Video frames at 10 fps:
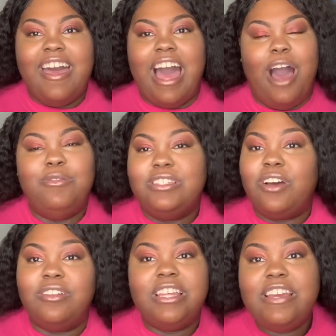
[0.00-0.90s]
I was
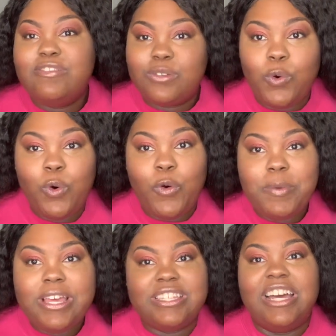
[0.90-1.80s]
gonna leave school
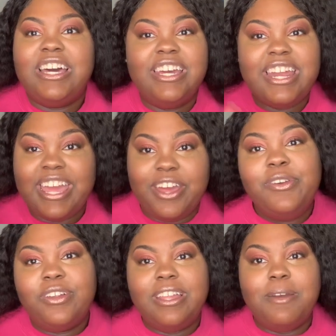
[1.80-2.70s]
because I couldn't
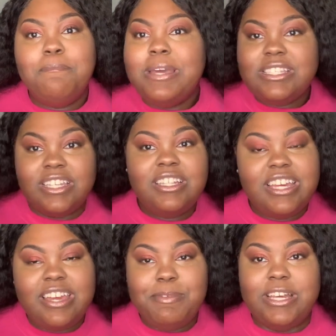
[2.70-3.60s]
handle it
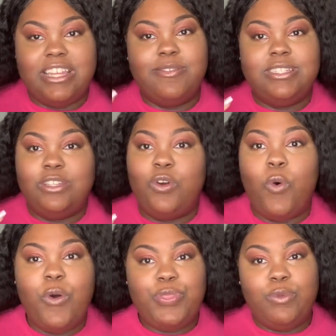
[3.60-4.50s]
mentally, because I was
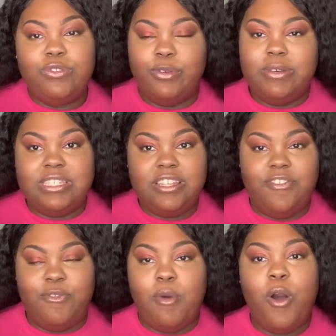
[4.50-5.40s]
going through so much
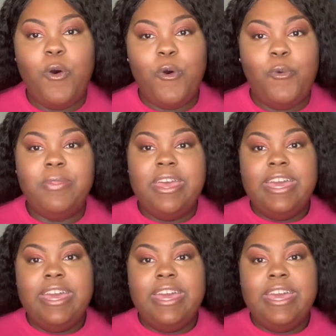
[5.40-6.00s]
stuff from home